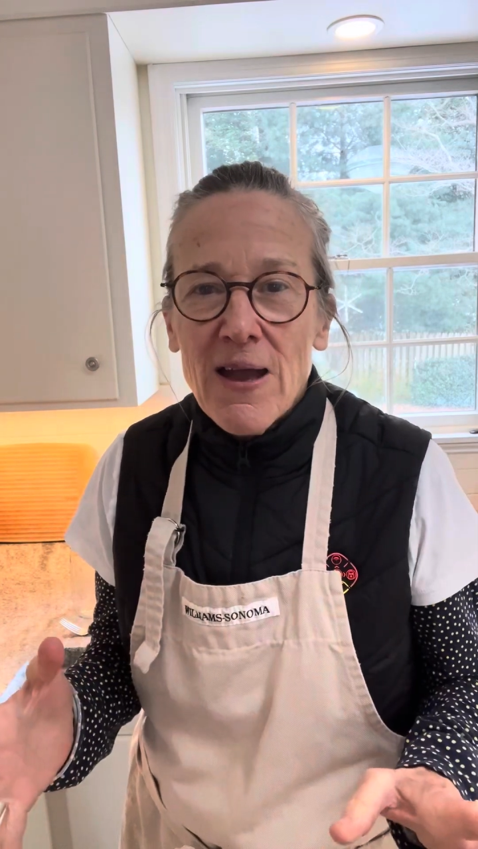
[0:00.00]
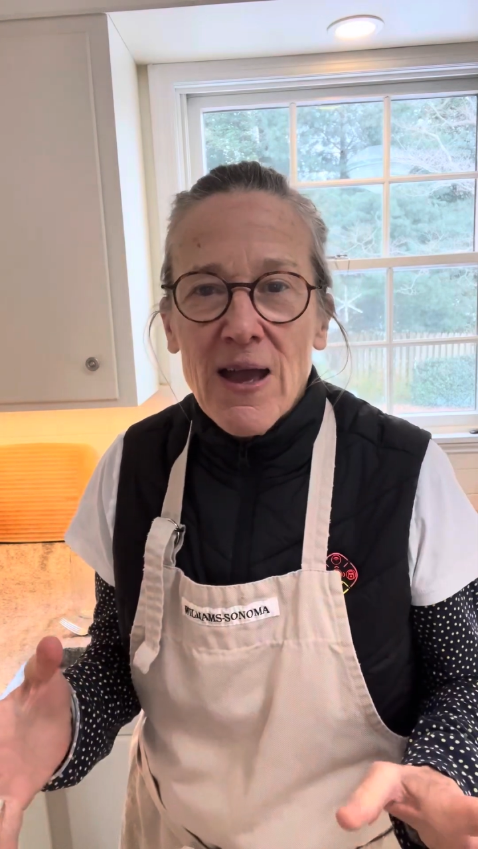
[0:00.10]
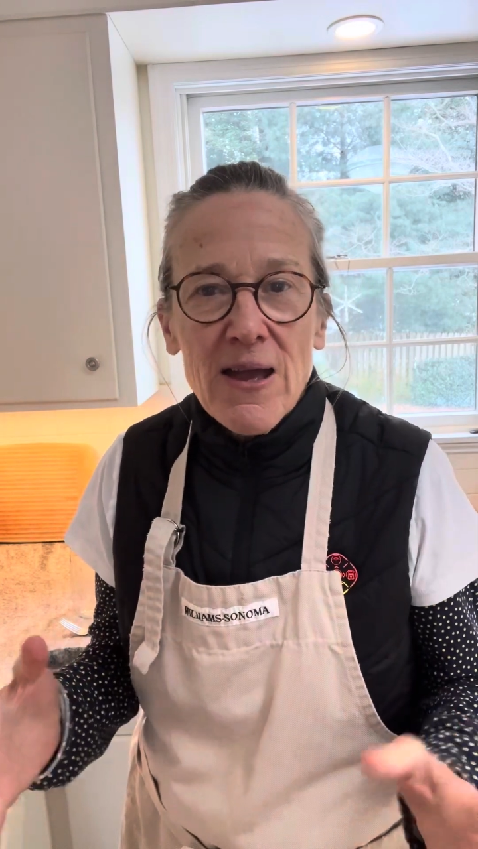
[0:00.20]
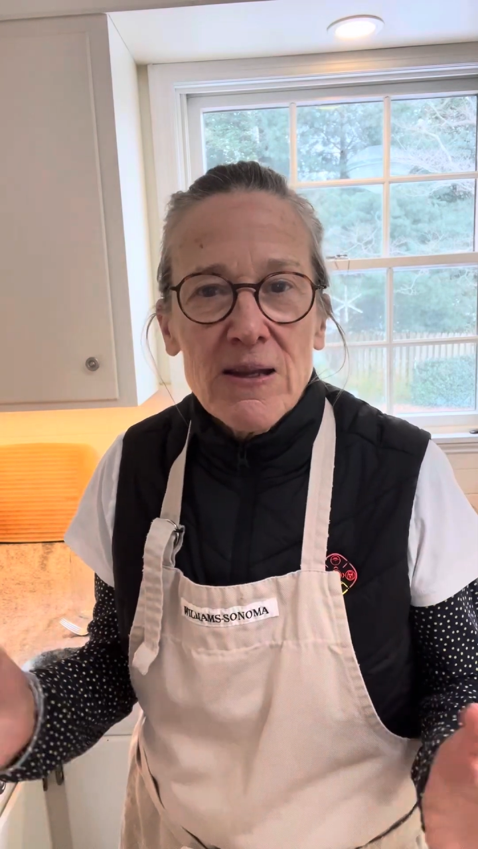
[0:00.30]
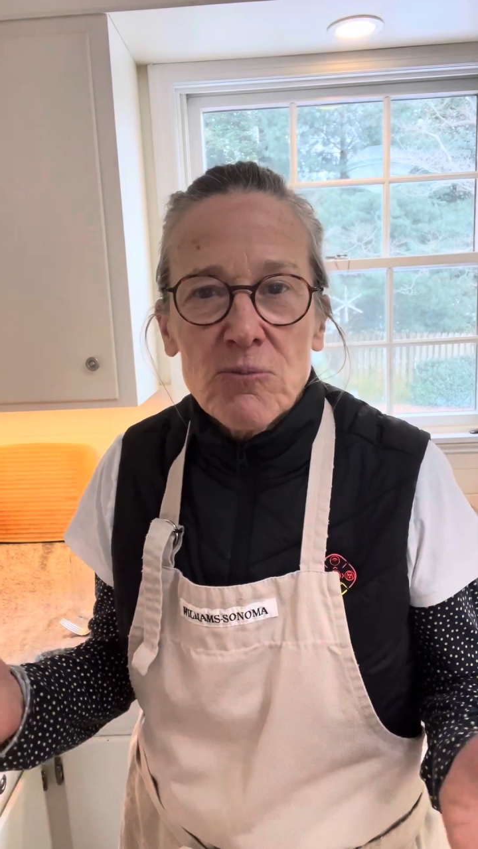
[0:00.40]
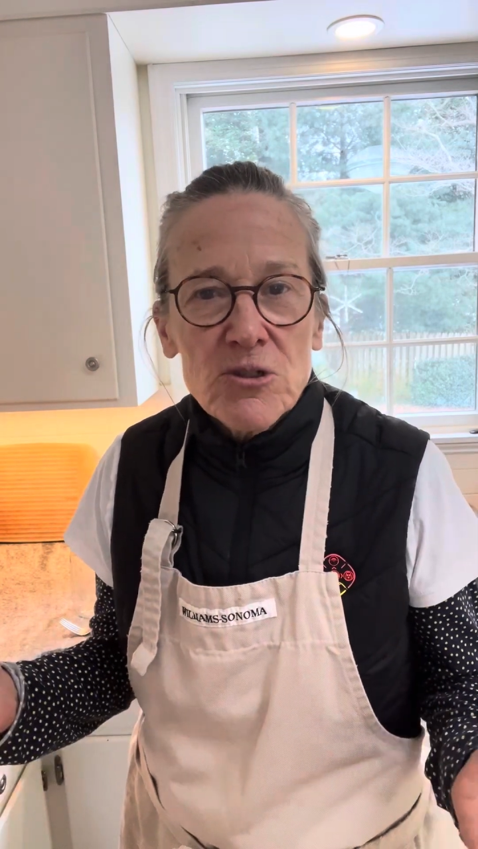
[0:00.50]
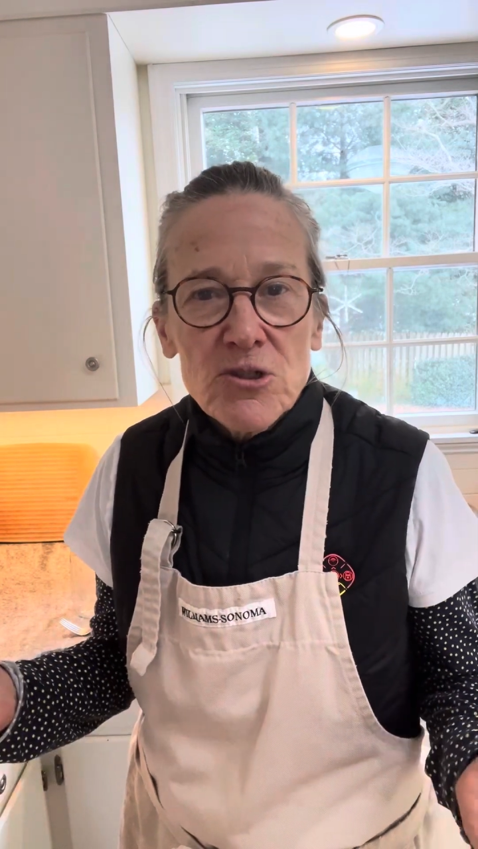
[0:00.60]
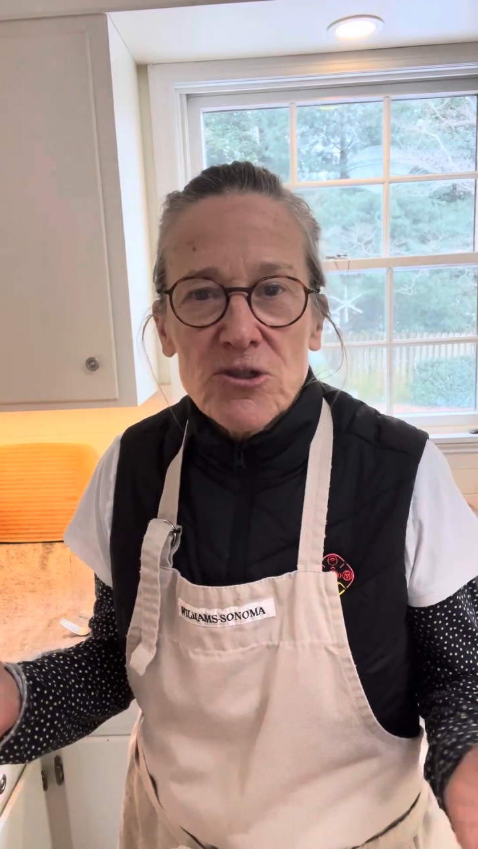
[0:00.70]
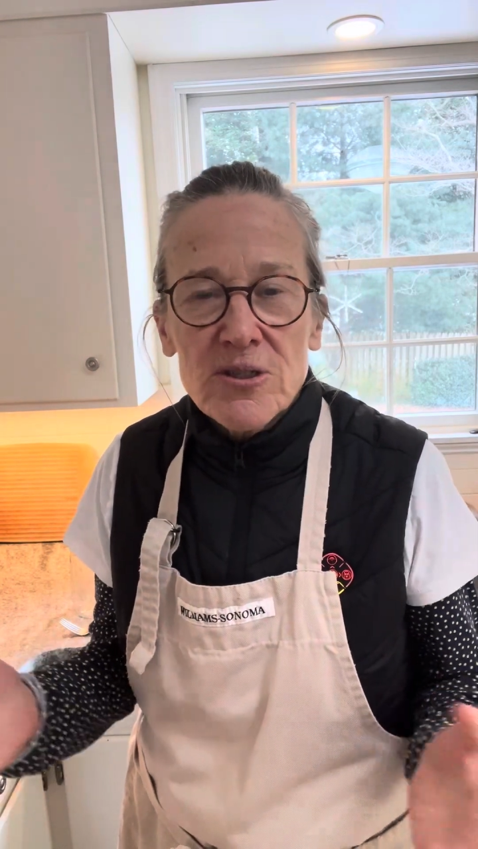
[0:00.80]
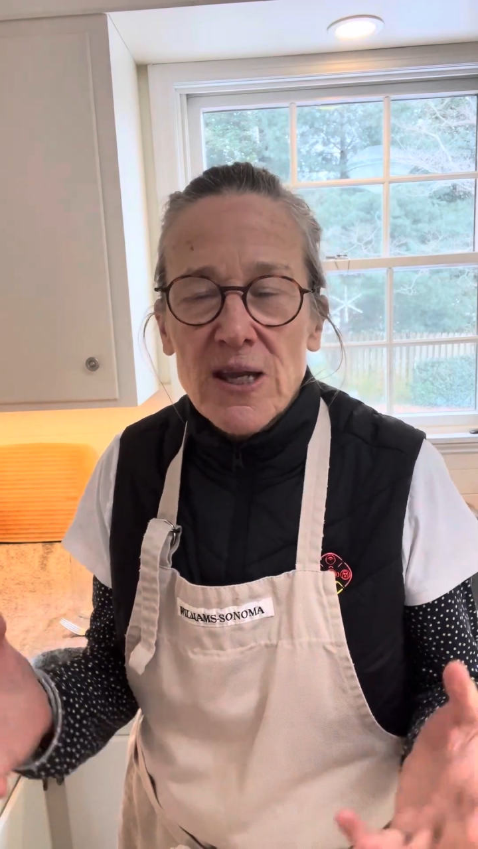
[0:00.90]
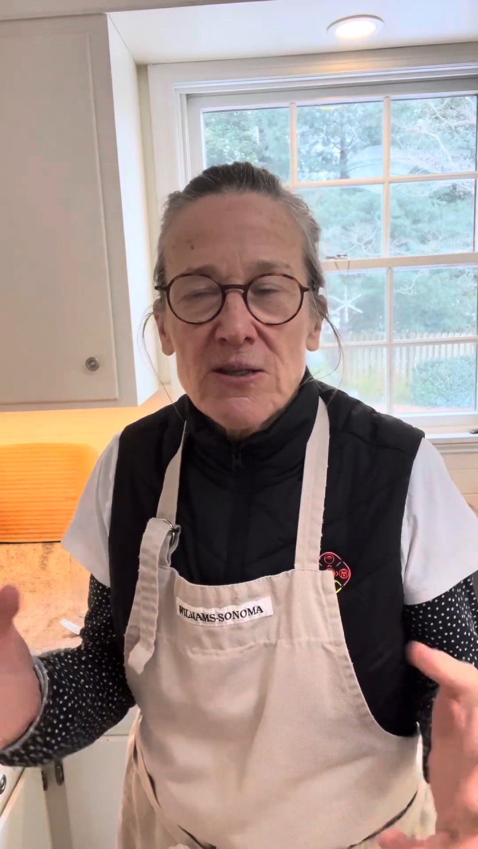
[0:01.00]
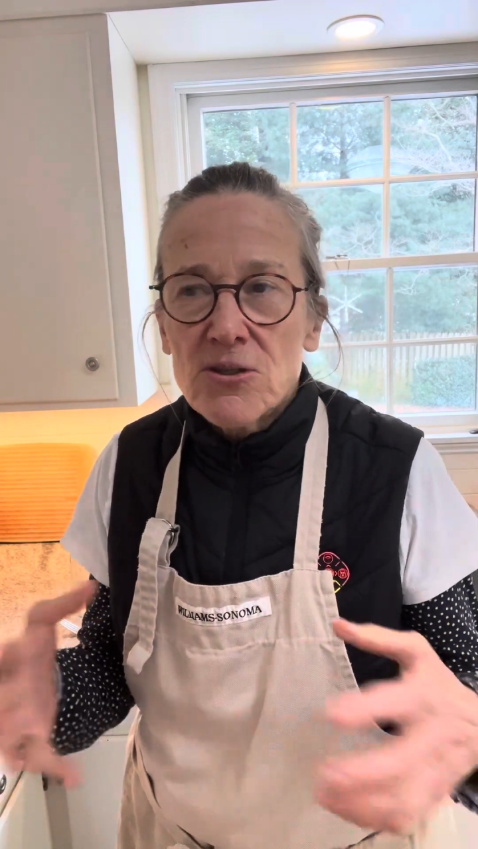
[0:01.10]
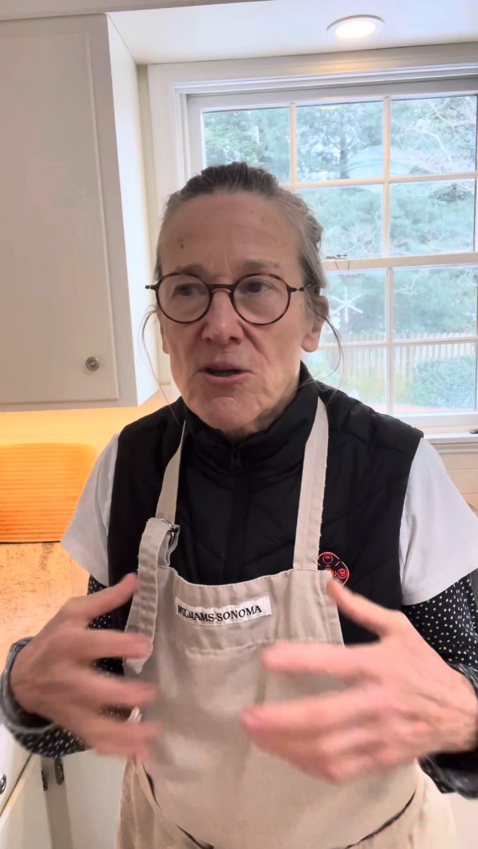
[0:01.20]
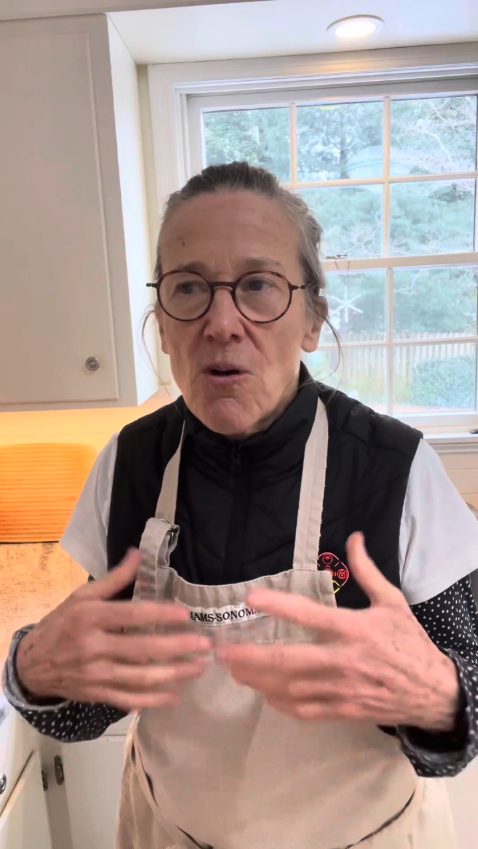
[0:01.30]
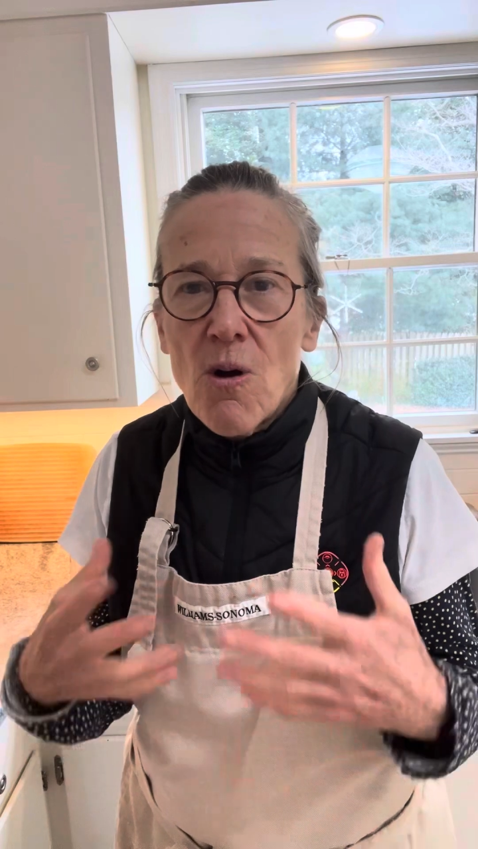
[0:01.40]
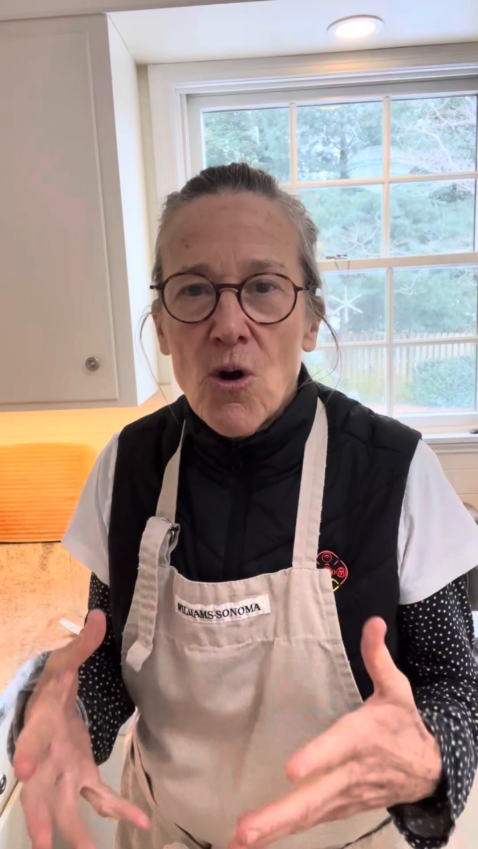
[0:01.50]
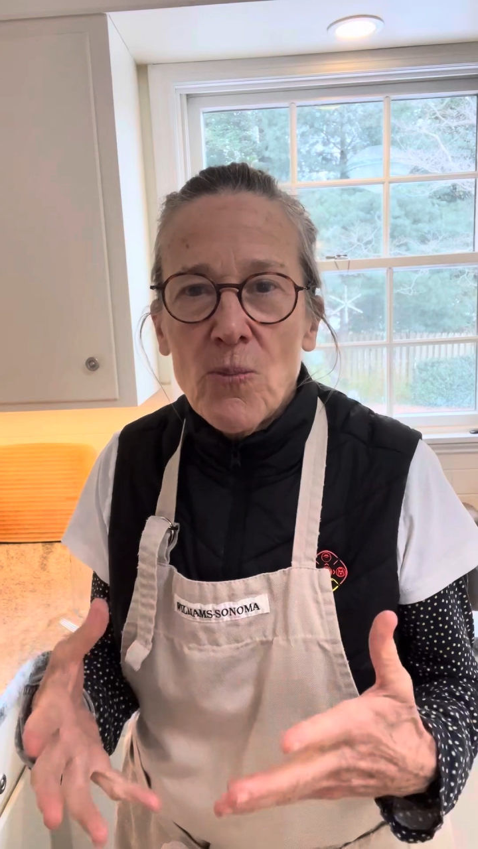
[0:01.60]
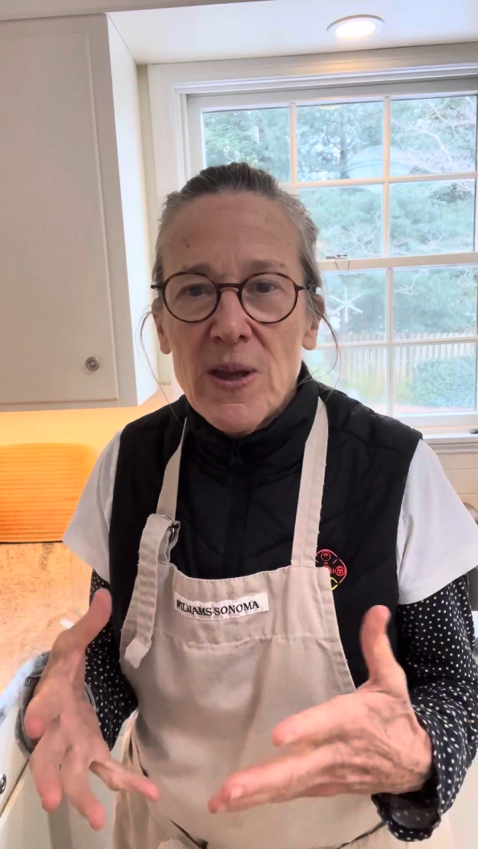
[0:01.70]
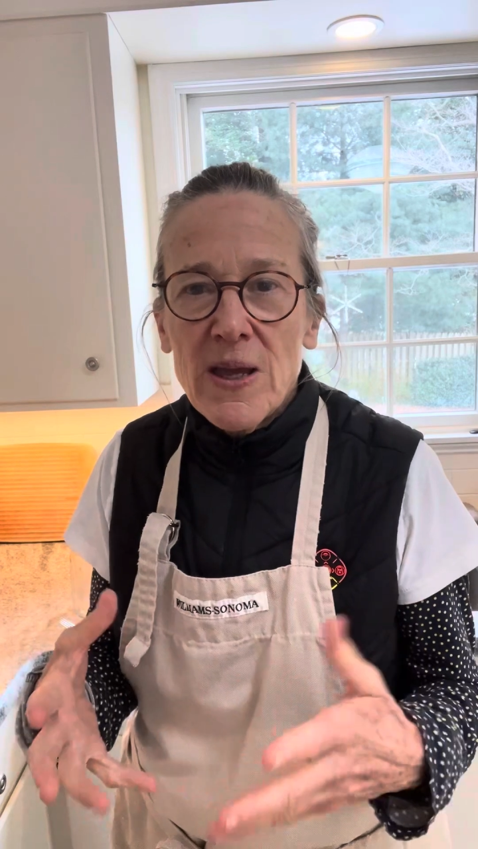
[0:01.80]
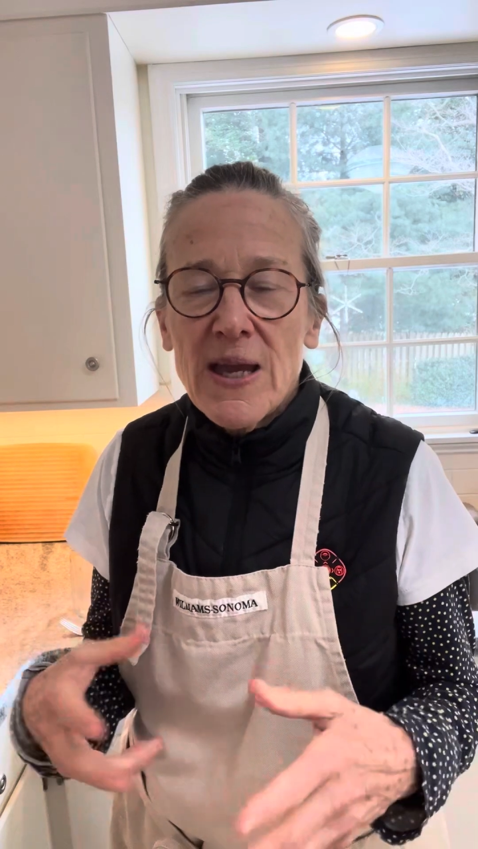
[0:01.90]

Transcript: and it was just like so homey